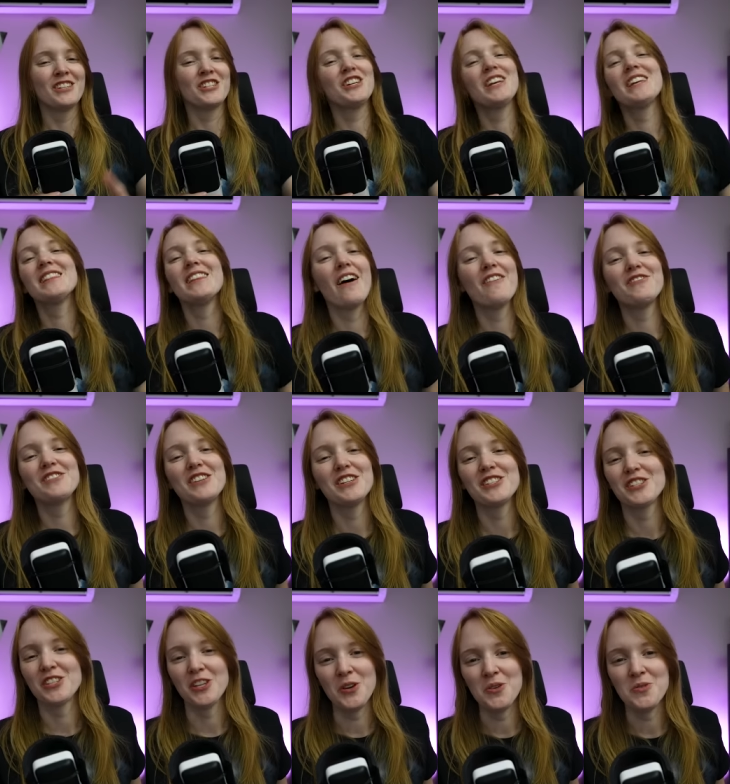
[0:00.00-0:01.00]
She loves
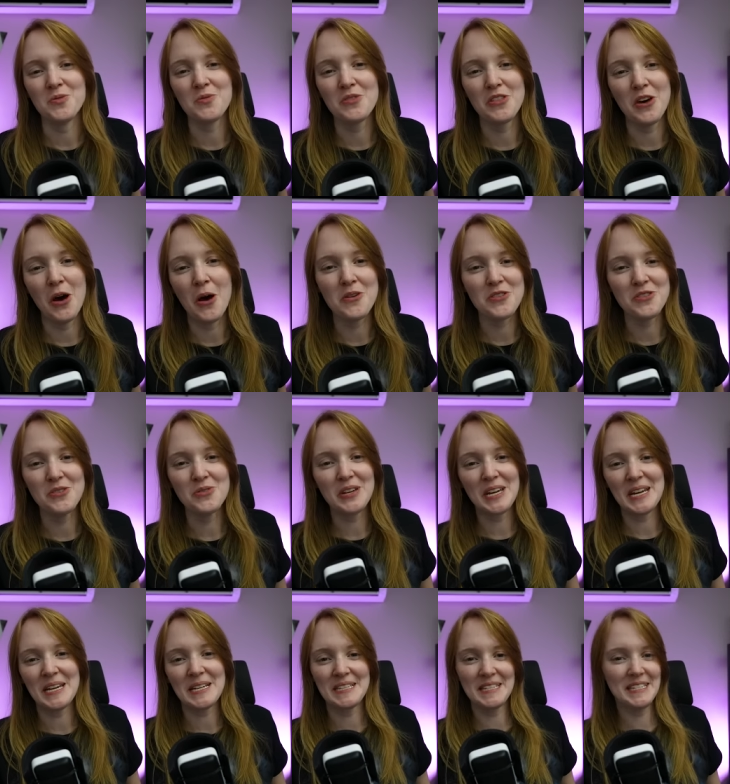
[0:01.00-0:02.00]
it too, though, you
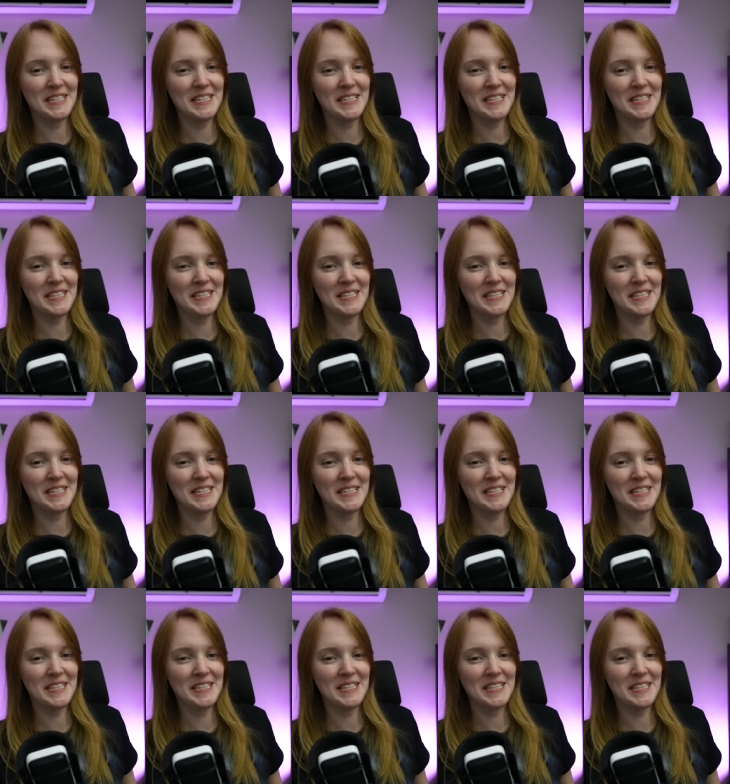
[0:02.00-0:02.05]
can